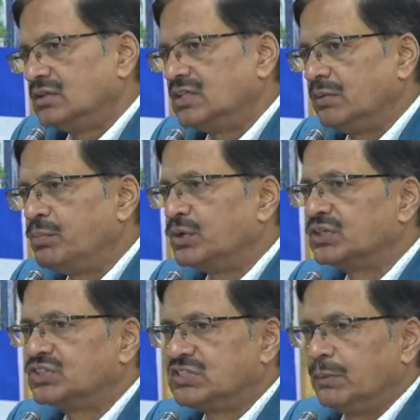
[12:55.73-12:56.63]
they
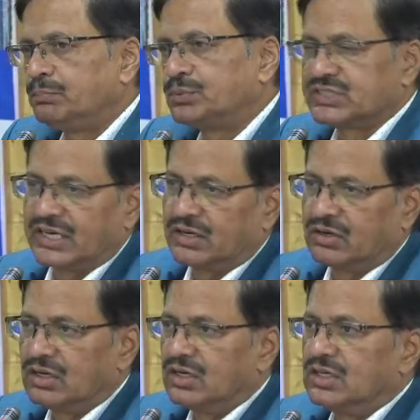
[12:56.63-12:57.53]
put chips and
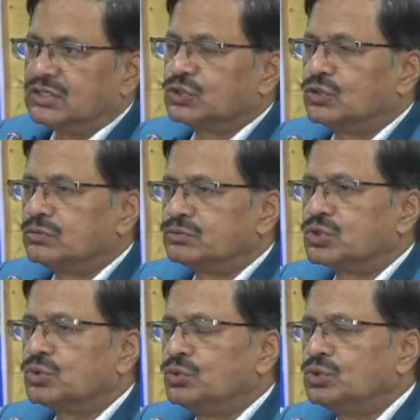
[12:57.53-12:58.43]
all. So
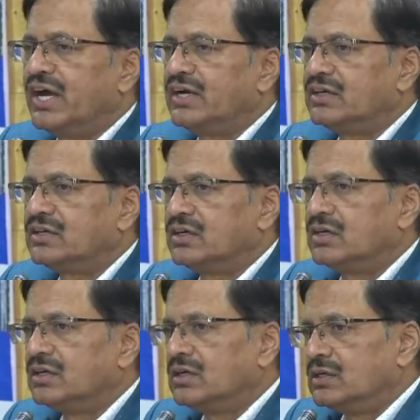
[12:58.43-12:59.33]
through that
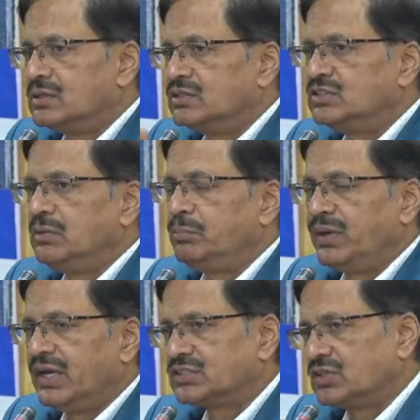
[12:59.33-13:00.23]

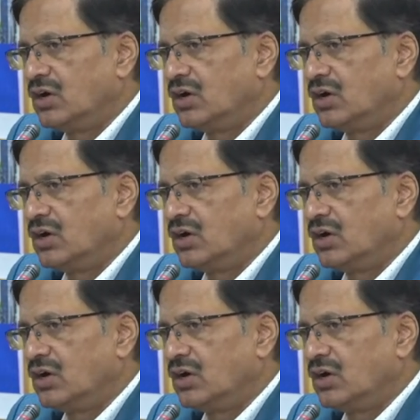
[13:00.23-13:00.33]
GPS